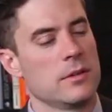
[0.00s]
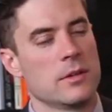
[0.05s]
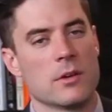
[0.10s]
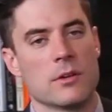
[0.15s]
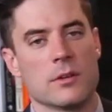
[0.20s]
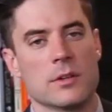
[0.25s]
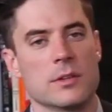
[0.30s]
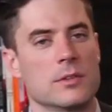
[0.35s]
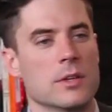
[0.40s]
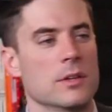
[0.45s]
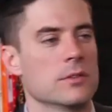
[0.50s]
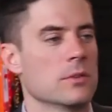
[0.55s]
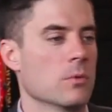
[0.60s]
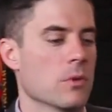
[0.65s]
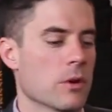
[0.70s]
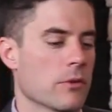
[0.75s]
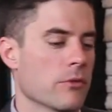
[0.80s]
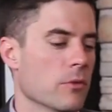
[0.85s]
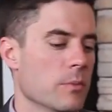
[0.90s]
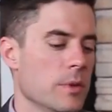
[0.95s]
know, this doesn't
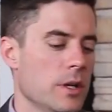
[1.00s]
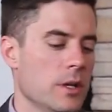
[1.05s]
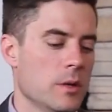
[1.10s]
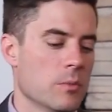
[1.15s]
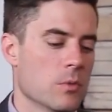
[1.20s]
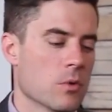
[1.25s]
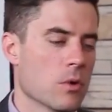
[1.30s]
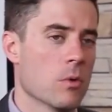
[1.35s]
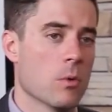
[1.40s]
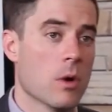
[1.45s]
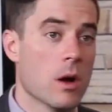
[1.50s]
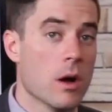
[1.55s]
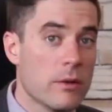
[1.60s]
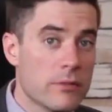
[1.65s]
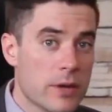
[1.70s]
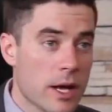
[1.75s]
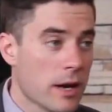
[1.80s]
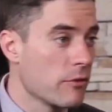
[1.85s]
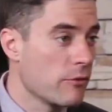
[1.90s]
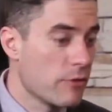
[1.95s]
work for me anymore. Well,
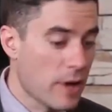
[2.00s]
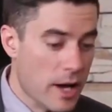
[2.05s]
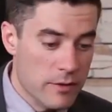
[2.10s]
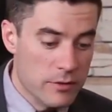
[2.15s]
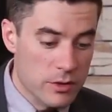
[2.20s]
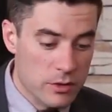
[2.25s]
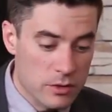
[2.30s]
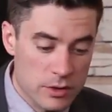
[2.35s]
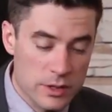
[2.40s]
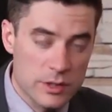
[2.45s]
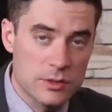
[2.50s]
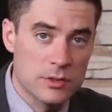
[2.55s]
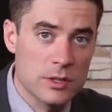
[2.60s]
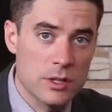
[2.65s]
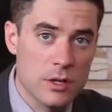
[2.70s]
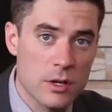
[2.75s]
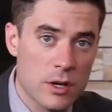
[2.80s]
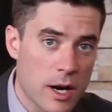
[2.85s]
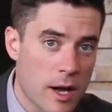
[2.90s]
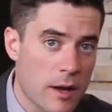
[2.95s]
I've got a five-year lease
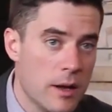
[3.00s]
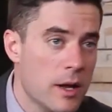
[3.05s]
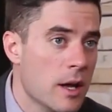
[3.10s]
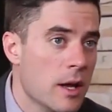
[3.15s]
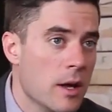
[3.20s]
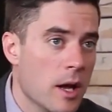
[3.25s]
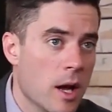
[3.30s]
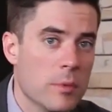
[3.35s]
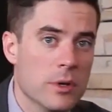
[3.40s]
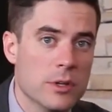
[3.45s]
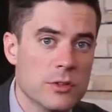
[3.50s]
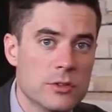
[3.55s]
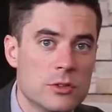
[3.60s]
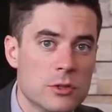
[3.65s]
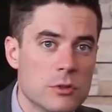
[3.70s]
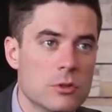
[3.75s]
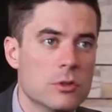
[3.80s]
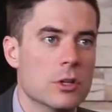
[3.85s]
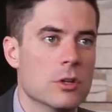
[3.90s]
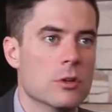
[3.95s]
here, and I, I'm going to
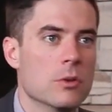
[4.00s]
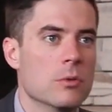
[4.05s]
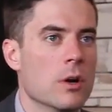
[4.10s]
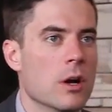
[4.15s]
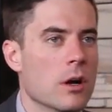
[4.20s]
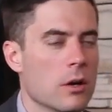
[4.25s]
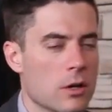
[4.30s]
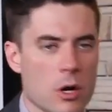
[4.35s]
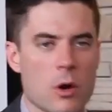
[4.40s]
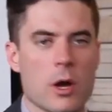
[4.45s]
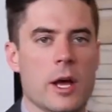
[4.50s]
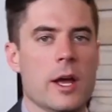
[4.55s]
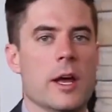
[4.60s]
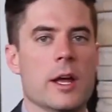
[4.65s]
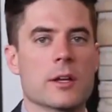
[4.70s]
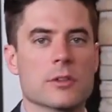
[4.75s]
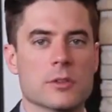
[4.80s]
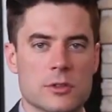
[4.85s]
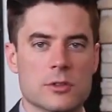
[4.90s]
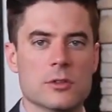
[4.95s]
sue you. Well, go
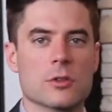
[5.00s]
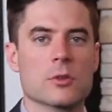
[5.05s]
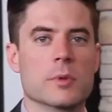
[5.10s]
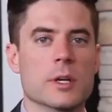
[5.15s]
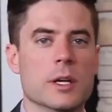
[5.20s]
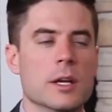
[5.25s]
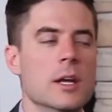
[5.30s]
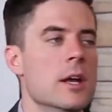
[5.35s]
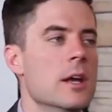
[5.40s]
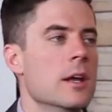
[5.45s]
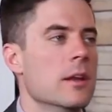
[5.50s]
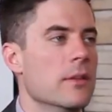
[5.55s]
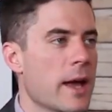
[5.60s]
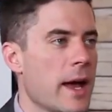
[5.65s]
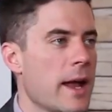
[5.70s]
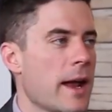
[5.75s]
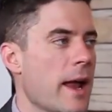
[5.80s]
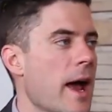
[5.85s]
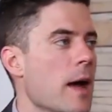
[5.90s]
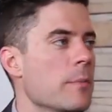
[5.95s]
ahead and sue me."
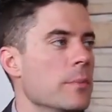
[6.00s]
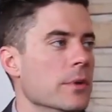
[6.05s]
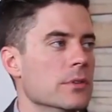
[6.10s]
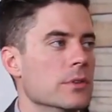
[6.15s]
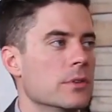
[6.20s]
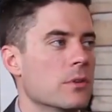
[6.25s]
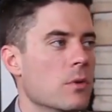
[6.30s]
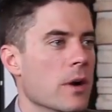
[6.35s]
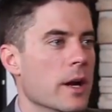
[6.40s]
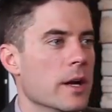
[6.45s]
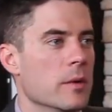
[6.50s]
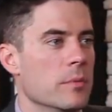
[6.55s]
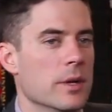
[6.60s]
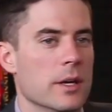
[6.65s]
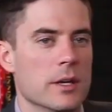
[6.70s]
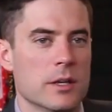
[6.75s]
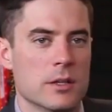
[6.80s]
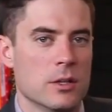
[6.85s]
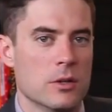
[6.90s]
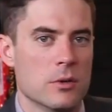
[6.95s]
that happens quite a
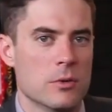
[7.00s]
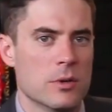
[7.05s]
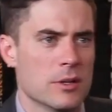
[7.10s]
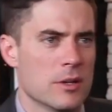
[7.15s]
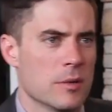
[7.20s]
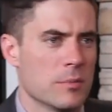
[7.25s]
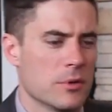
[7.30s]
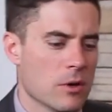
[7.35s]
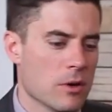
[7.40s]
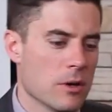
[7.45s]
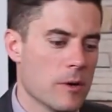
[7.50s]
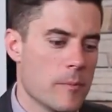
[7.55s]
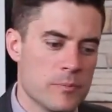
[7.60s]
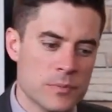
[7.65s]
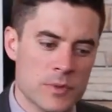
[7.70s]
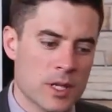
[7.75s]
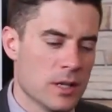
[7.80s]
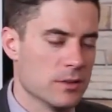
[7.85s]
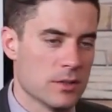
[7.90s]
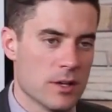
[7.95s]
bit, and you end up going,
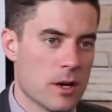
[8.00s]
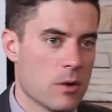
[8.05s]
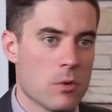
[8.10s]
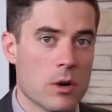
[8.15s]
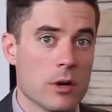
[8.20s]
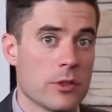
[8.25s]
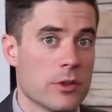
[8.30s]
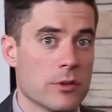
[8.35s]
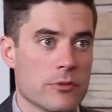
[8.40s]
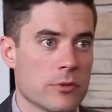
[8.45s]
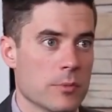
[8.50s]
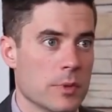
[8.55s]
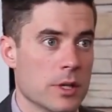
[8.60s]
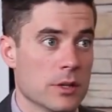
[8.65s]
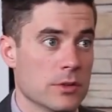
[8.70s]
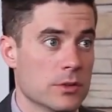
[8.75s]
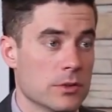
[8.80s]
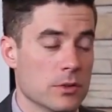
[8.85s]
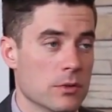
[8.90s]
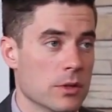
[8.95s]
it's not worth it for me
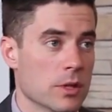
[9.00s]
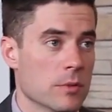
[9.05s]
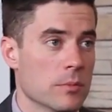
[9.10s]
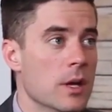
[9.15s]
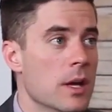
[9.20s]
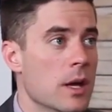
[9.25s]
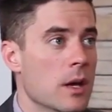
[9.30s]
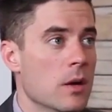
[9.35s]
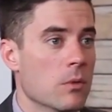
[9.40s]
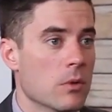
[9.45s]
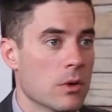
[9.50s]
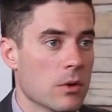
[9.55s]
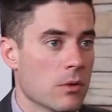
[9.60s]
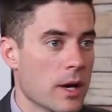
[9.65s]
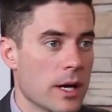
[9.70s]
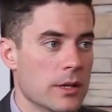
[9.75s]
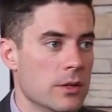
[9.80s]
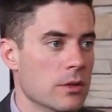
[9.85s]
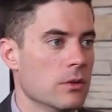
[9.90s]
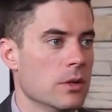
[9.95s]
to sue them. What do
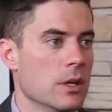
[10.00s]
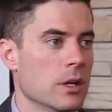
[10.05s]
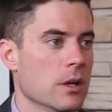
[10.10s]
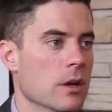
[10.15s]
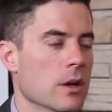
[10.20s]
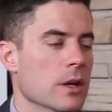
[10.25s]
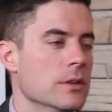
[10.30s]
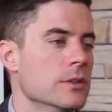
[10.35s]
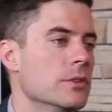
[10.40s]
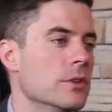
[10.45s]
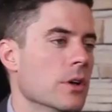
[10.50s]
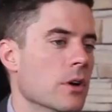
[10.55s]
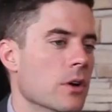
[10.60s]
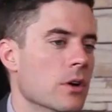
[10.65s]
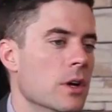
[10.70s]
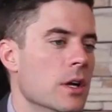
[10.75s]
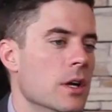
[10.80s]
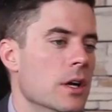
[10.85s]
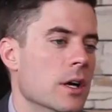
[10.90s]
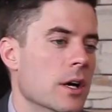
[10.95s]
I do here? And
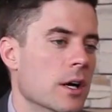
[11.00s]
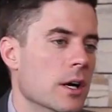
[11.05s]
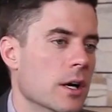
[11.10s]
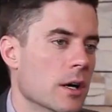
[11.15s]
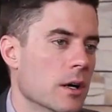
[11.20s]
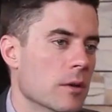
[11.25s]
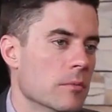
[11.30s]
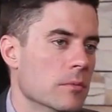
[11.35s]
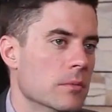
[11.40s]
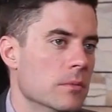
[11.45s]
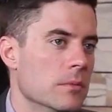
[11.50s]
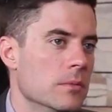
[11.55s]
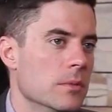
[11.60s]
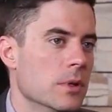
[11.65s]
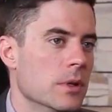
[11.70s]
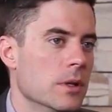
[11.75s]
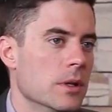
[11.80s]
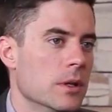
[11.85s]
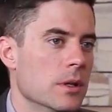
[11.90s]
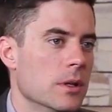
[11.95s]
so, um,
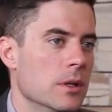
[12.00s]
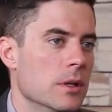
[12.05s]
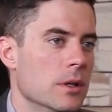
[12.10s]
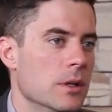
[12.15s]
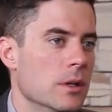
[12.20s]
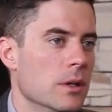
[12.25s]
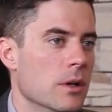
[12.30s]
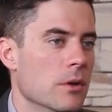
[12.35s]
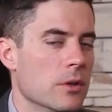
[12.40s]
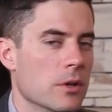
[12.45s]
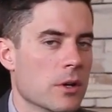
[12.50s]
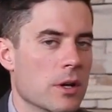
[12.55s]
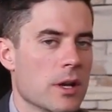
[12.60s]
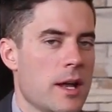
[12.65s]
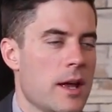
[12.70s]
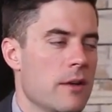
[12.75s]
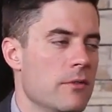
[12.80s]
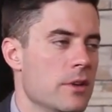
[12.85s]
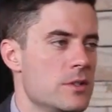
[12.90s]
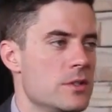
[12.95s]
you know, you're going
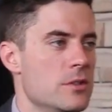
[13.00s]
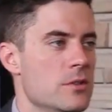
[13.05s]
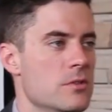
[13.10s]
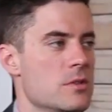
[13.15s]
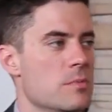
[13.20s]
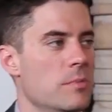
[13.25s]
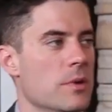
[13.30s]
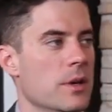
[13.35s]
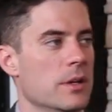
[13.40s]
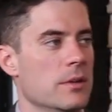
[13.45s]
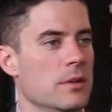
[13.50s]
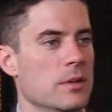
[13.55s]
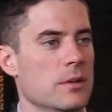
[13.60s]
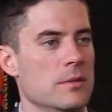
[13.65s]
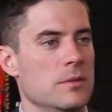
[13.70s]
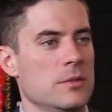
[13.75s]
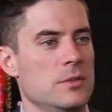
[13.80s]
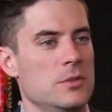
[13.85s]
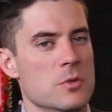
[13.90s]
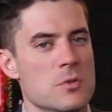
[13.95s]
to have issues,
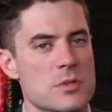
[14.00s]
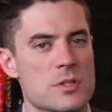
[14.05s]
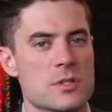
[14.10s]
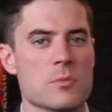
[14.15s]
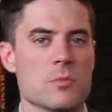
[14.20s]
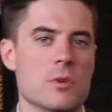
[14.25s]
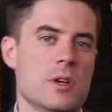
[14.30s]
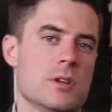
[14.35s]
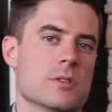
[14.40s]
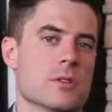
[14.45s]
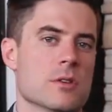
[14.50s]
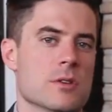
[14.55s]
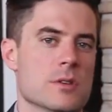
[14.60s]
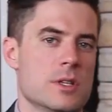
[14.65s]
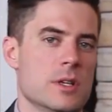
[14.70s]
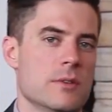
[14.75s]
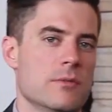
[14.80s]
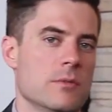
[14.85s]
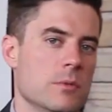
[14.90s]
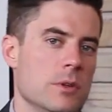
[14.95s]
but do some
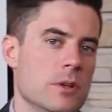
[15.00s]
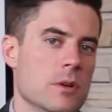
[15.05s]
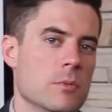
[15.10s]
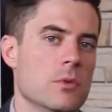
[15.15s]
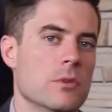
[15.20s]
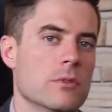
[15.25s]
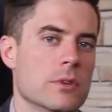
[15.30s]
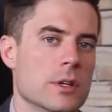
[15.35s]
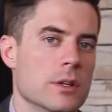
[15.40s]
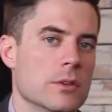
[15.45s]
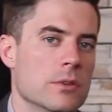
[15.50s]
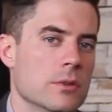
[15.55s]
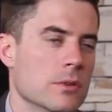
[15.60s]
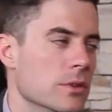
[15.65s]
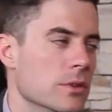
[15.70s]
research even when you're moving into a